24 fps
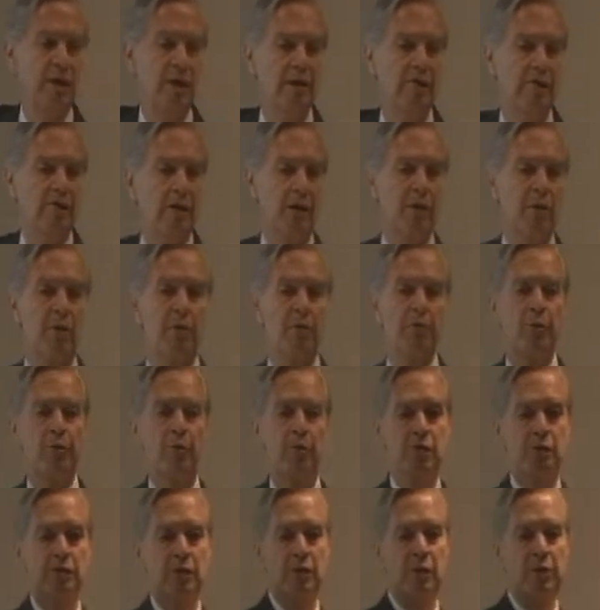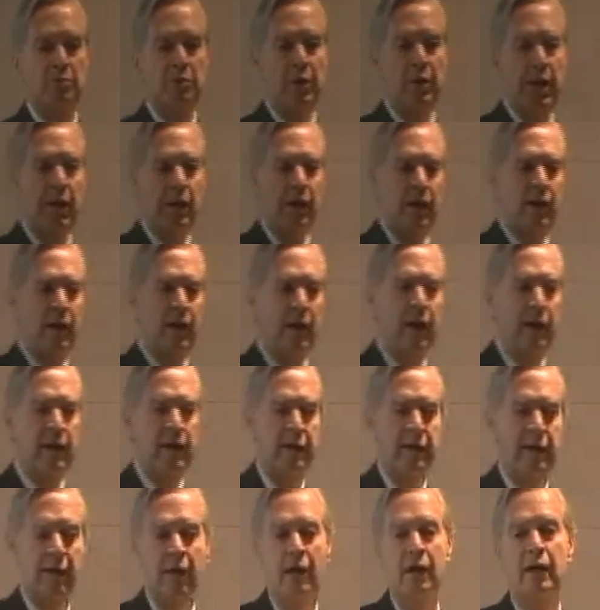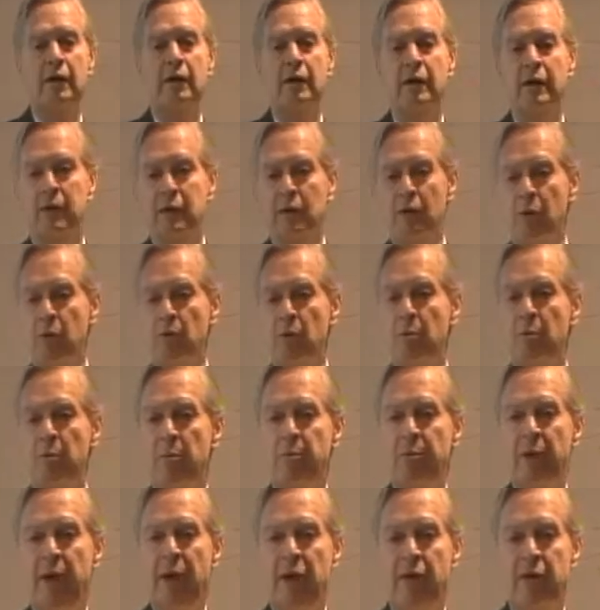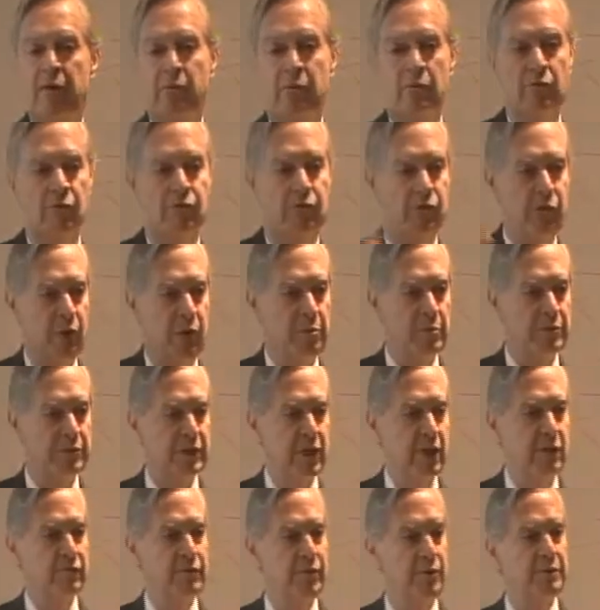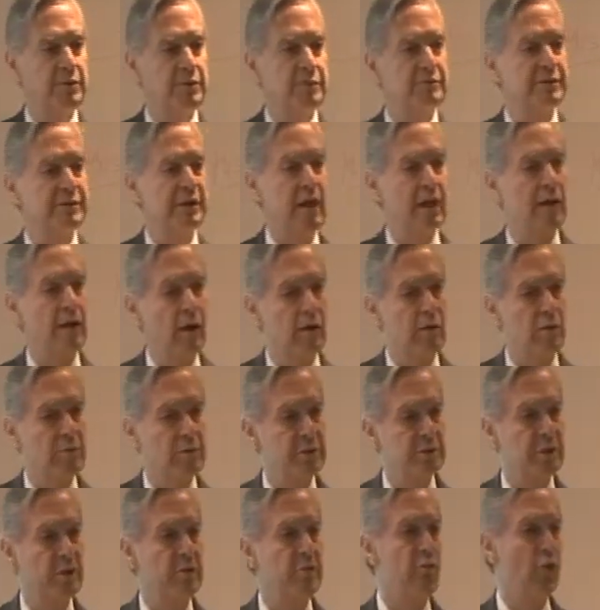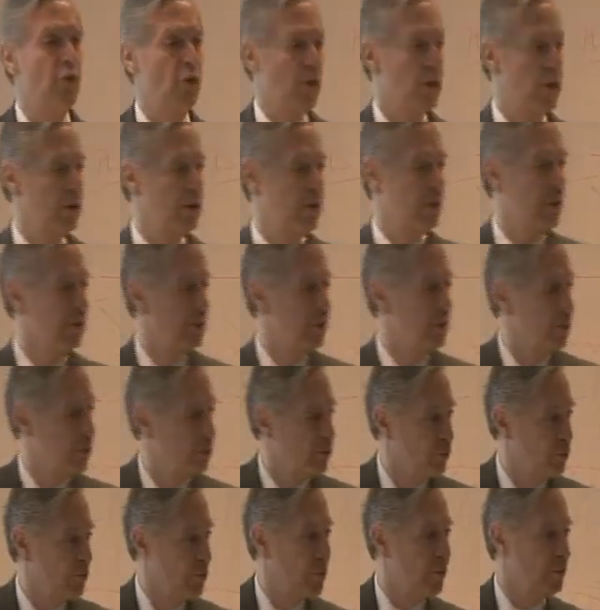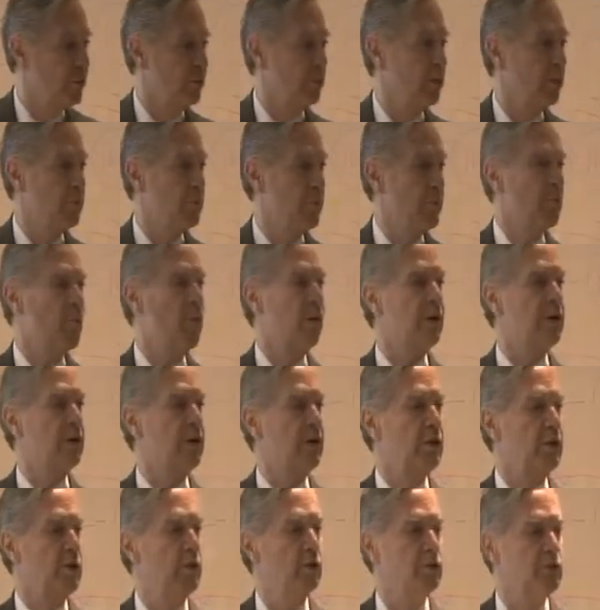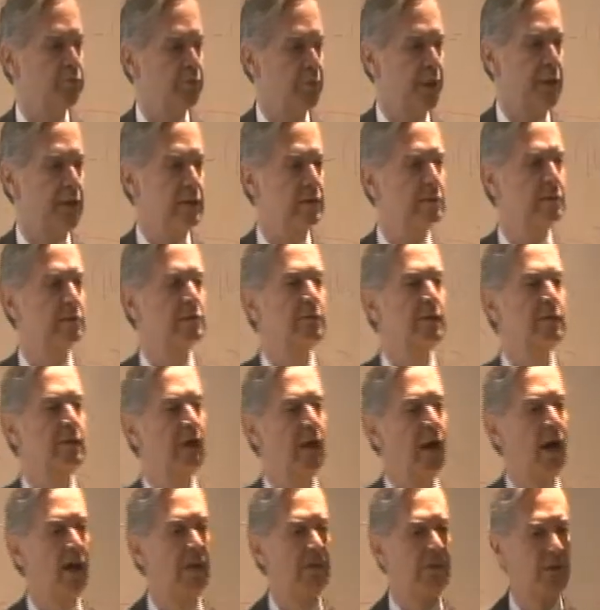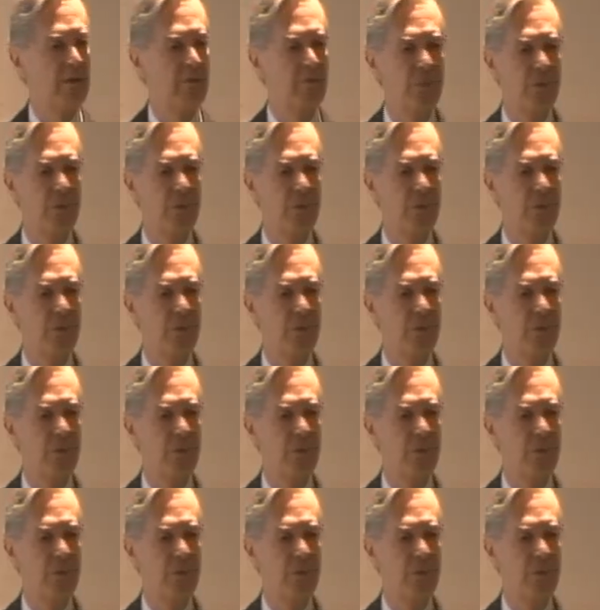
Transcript: if they were producing the plane in Canada, they would be paying 40%, 50%, 100% more to the people that were working in those planes. And